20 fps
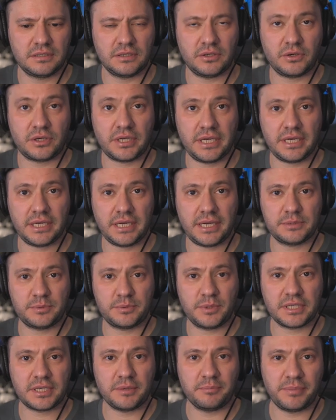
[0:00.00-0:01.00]
Okay, guys,
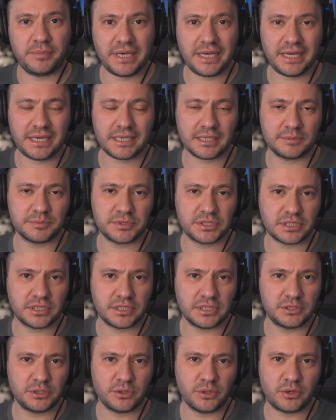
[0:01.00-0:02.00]
welcome back. I'm just going
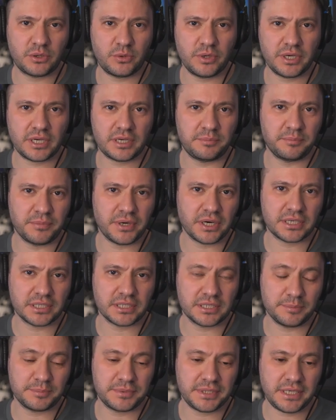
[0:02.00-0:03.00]
to do a quick
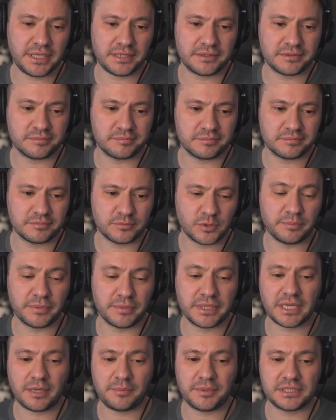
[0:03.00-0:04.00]
market update. Well, it
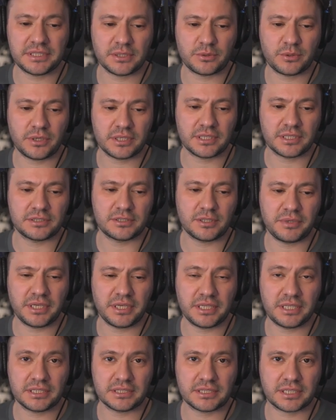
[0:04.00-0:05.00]
might not be so quick. There's so
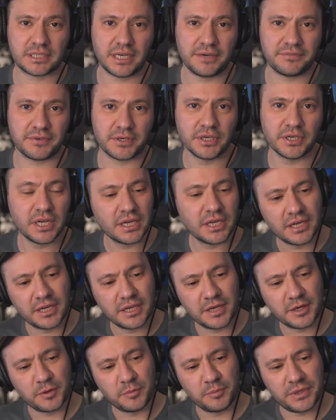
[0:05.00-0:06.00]
many things to cover.
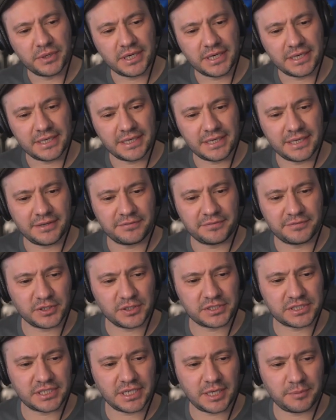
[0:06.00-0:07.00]
But
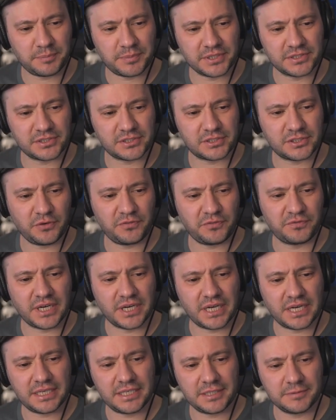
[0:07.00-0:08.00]
first up is
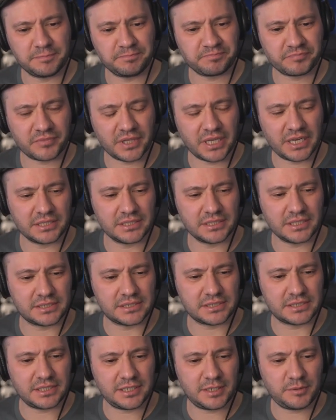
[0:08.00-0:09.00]
SoFi, and it
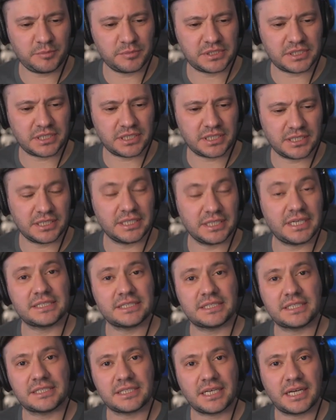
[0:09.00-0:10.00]
seems it
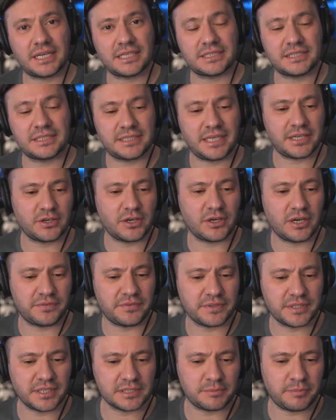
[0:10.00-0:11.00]
has decided to take
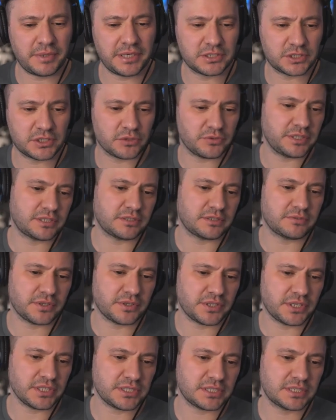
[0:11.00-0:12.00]
off, and there's major reason for
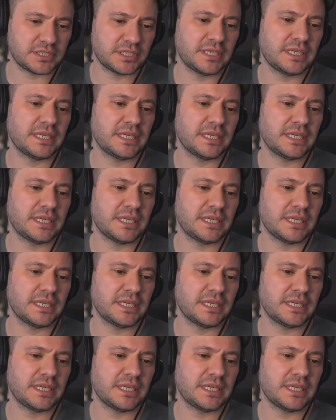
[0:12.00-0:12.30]
this.